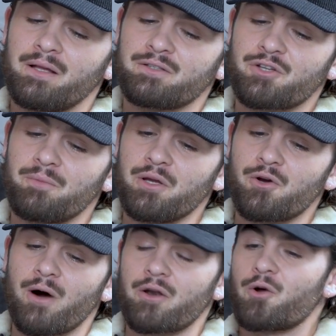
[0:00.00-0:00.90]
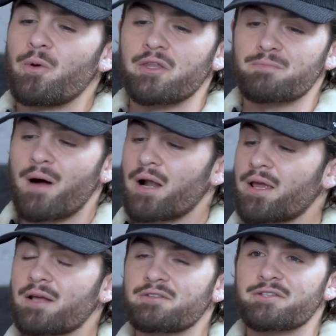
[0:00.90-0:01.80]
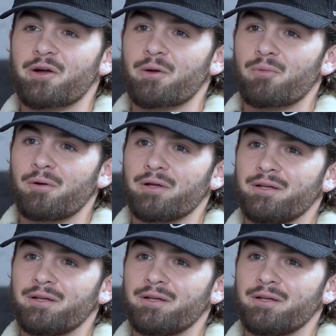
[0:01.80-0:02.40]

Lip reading: it's going to be cool. I don't know when this podcast is airing. Probably